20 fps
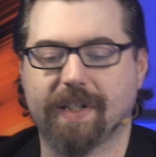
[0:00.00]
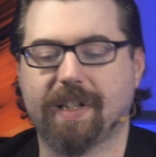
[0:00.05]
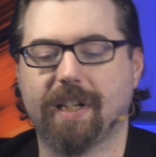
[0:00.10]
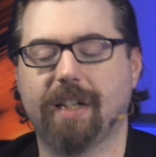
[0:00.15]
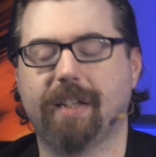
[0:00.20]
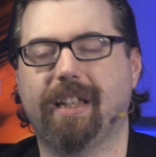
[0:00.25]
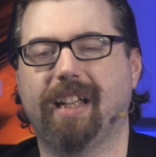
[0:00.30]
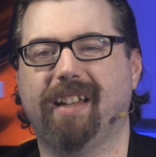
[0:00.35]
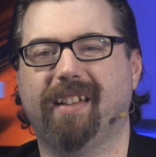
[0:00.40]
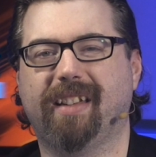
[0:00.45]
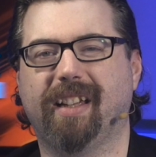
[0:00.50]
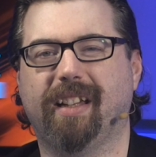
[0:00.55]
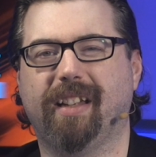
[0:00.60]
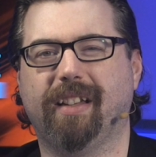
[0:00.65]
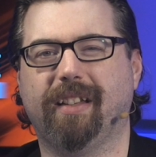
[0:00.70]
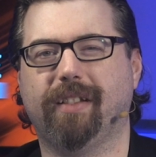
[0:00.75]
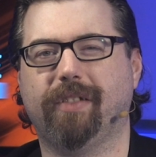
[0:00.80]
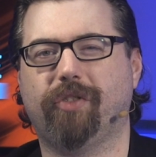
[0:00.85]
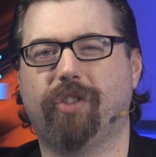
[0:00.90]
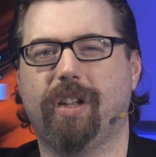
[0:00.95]
See, they,
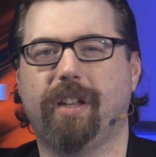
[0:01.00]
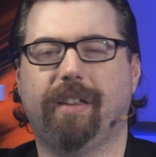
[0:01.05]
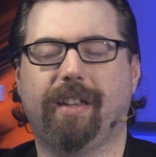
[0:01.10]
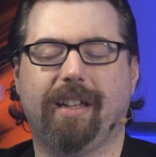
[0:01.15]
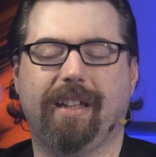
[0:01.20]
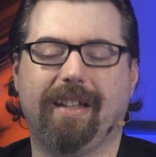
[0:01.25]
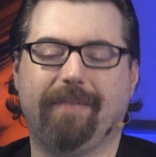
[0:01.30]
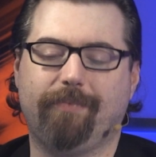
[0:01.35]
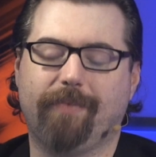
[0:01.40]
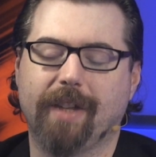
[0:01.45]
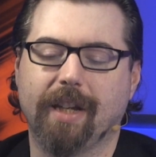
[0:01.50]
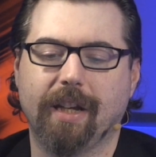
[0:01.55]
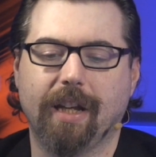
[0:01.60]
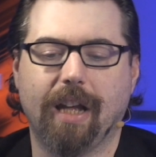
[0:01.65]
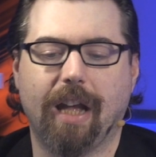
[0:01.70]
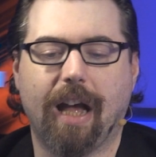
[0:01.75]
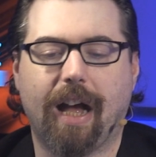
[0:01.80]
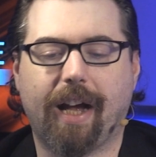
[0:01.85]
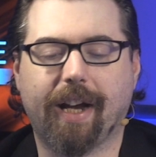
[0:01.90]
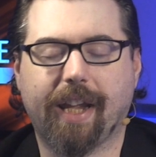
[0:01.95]
they, they
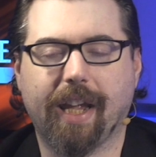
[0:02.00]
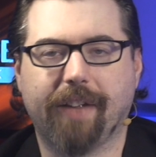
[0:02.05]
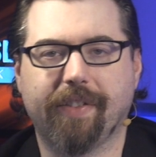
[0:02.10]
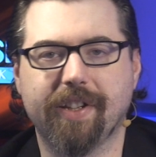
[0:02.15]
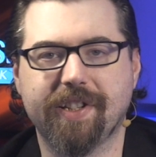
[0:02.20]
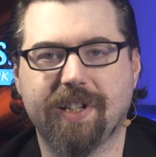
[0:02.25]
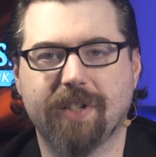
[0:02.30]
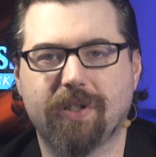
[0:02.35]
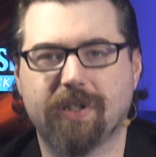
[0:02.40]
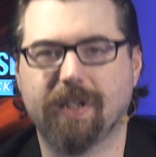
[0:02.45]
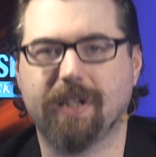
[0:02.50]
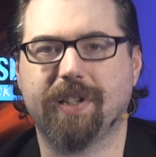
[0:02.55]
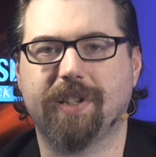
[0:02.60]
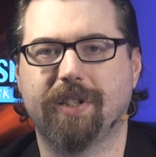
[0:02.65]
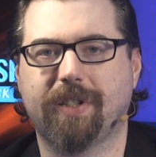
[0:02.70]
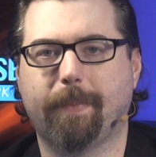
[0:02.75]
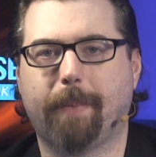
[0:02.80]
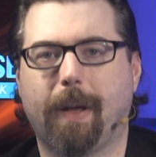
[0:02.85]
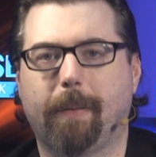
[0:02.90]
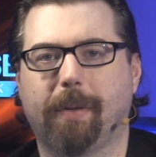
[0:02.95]
Again, this is this
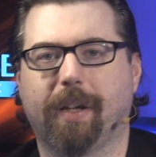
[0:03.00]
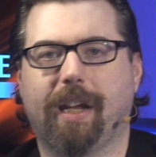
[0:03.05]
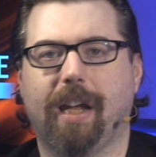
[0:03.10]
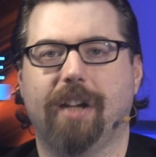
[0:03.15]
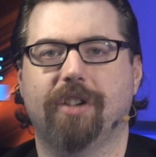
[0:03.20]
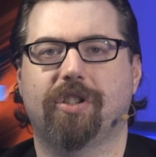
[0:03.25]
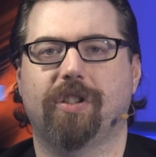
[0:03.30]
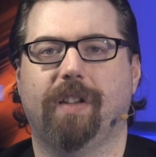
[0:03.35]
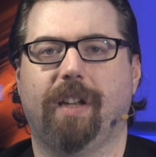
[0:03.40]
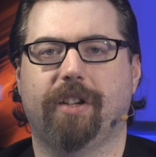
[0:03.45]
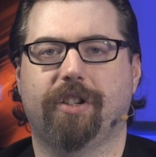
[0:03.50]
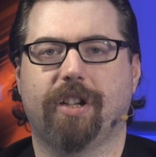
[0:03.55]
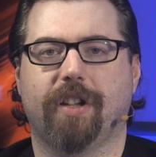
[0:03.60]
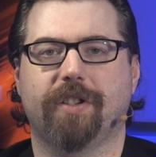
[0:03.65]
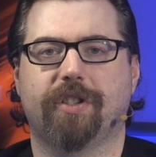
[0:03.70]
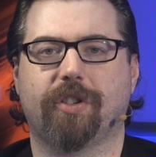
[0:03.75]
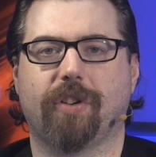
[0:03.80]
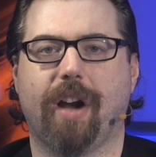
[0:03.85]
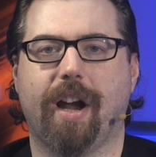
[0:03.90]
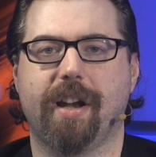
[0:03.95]
is a publication that
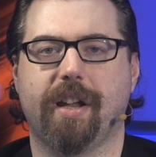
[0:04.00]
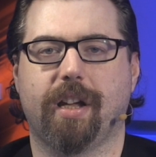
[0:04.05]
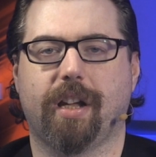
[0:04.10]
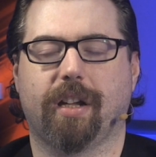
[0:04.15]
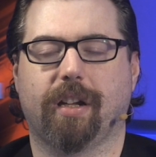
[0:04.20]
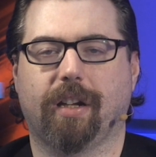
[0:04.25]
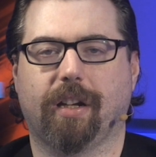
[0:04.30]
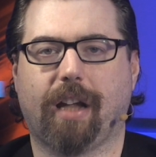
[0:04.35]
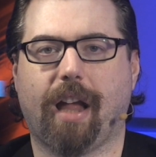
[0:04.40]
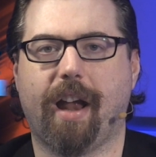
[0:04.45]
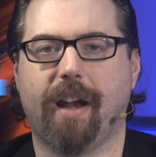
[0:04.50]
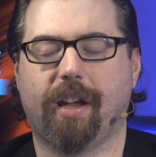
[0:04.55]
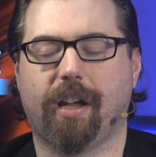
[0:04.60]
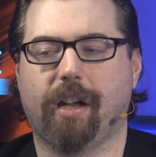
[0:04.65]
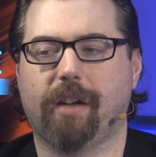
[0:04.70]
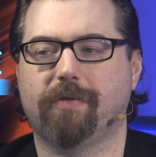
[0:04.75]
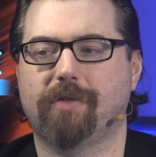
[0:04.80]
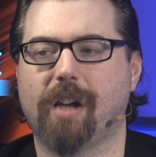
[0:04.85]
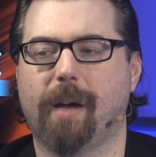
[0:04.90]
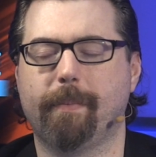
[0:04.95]
does try to kind
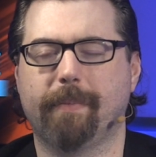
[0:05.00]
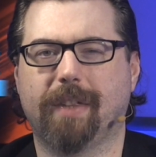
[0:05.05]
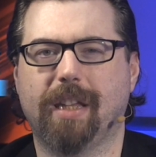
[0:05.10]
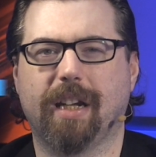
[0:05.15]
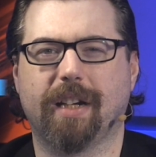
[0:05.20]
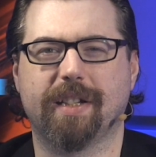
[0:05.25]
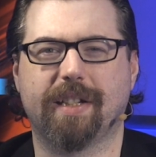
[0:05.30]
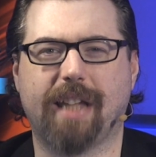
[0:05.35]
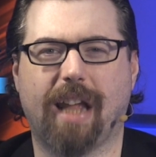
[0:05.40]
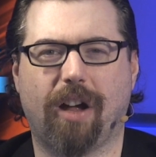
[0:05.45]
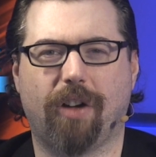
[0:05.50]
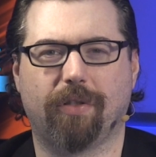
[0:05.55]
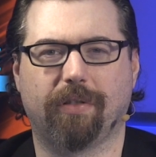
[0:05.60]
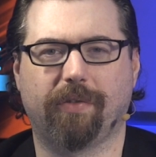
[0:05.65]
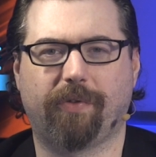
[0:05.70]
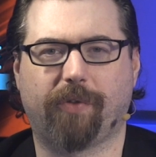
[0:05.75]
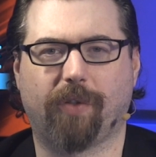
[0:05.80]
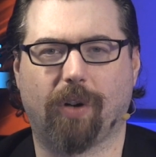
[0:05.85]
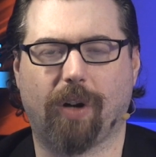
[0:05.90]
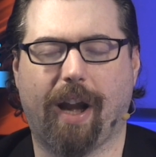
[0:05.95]
of dumb things
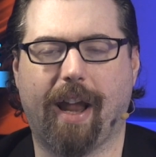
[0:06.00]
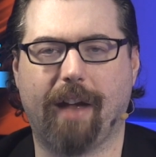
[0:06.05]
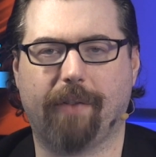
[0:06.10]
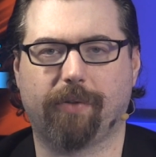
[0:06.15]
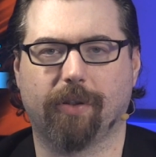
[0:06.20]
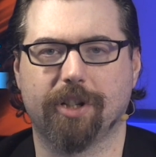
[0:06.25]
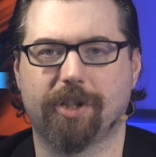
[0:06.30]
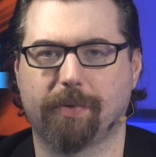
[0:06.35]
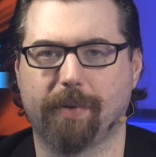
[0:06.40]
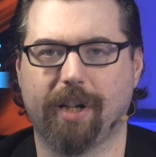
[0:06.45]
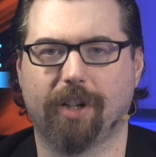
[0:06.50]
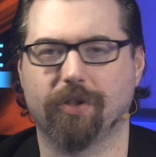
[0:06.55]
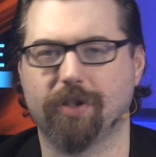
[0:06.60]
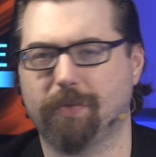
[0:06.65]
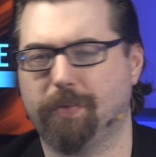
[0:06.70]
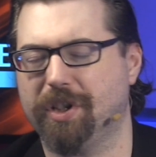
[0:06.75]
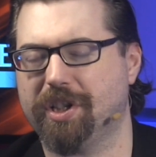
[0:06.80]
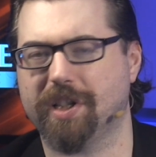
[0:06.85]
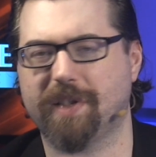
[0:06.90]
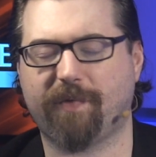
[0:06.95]
down for average
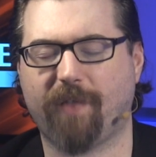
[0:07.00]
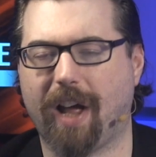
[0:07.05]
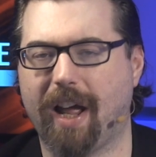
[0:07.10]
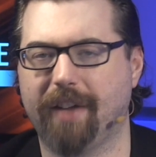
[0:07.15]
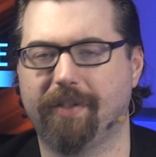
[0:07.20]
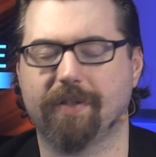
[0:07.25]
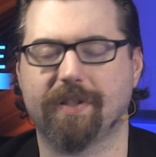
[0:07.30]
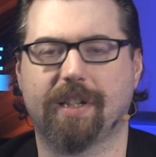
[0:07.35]
readers, which is fine.